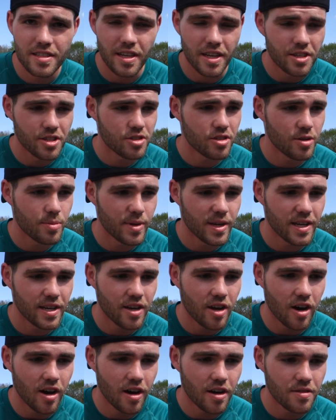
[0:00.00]
injury being
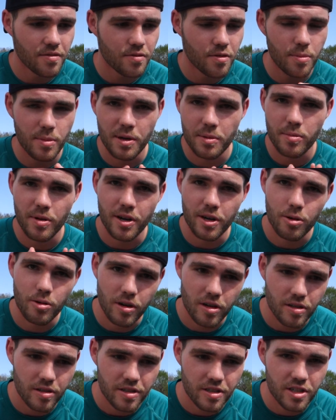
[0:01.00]
gone for me pretty
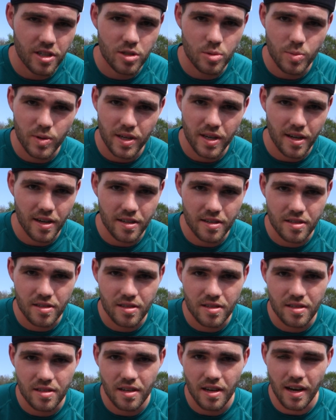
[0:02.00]
quickly just
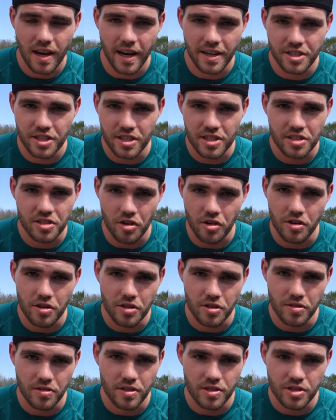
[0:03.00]
because I just started
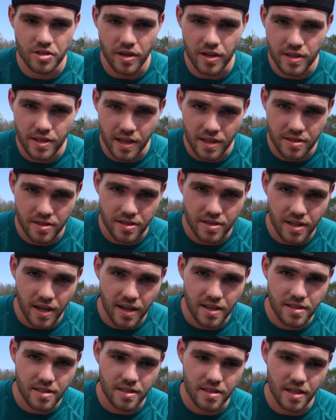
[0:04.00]
doing the strength
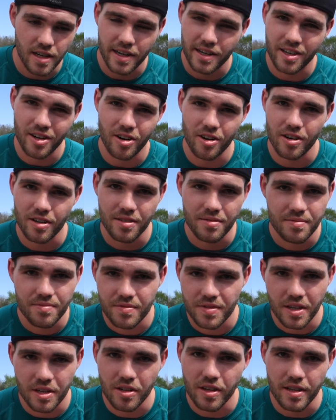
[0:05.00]
exercises and I can already
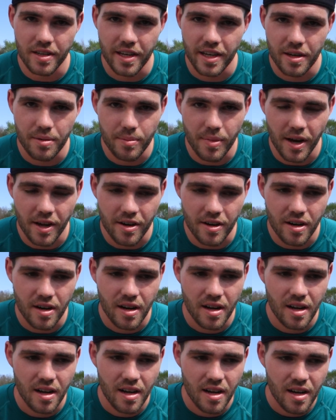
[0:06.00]
feel it getting better.
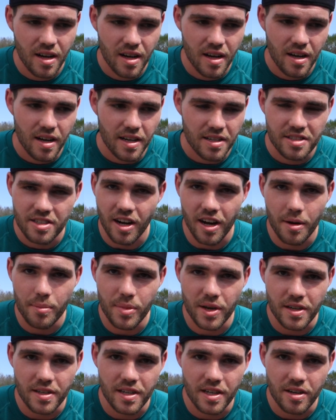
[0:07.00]
It's not a
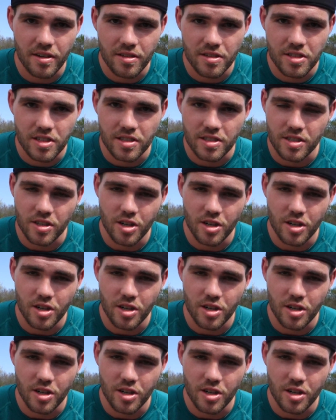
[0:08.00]
big deal, it's just an